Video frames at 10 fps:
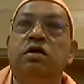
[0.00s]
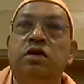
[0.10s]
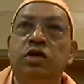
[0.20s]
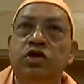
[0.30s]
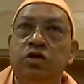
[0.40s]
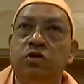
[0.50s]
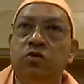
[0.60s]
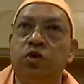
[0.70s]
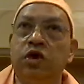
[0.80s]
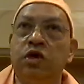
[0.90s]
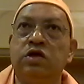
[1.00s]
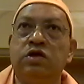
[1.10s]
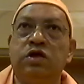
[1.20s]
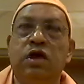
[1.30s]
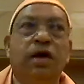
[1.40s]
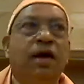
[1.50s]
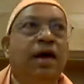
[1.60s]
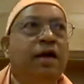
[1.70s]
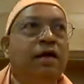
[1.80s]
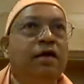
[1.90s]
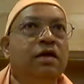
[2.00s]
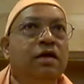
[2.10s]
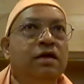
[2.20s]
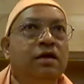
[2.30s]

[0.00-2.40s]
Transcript: this verse and